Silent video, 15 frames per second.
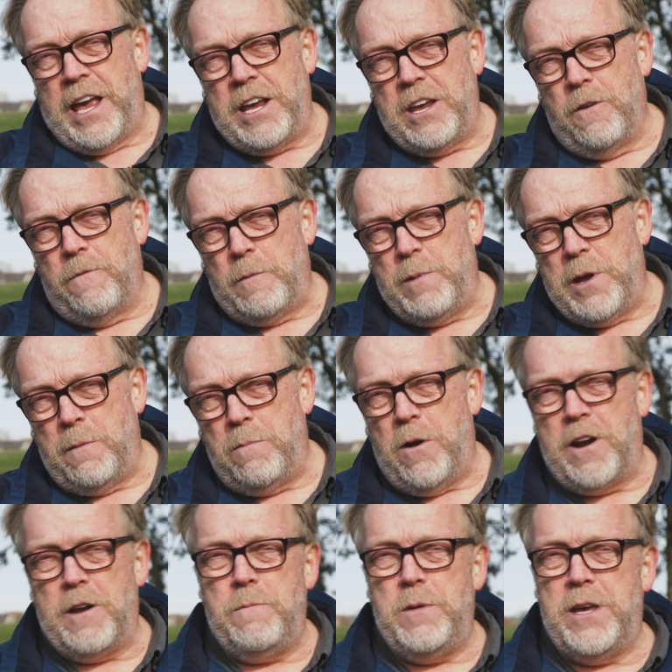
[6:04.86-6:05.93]
Thank you for being
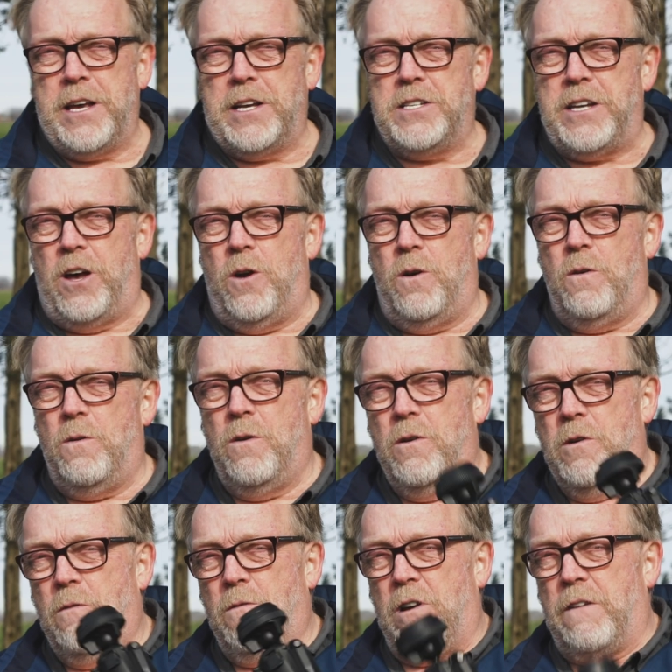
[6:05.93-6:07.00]
part of PXL,
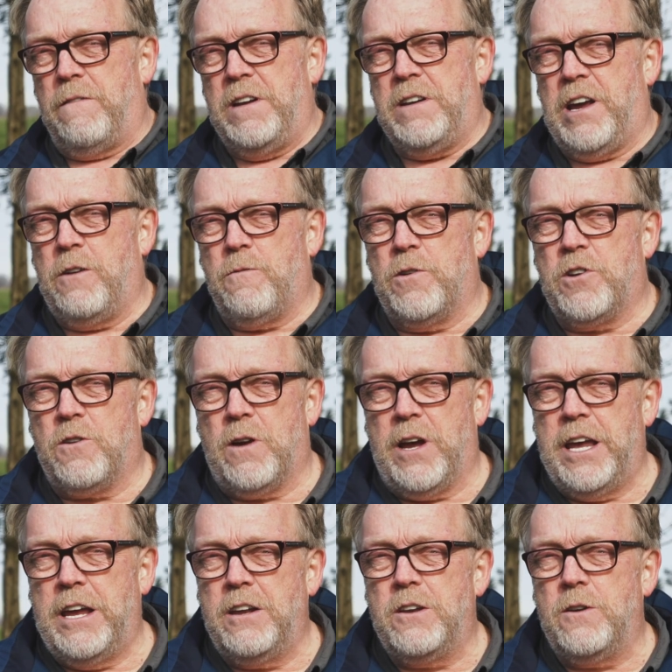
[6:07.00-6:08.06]
where every day we're
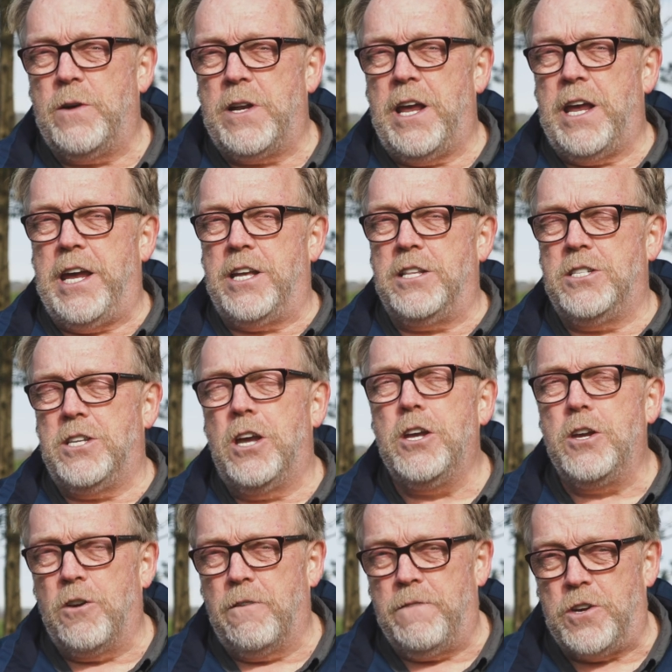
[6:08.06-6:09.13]
trying to enhance
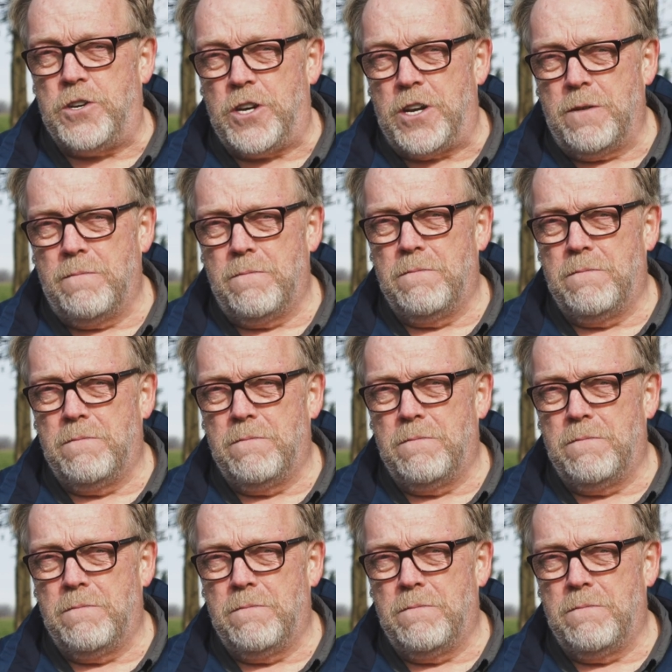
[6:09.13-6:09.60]
your vision.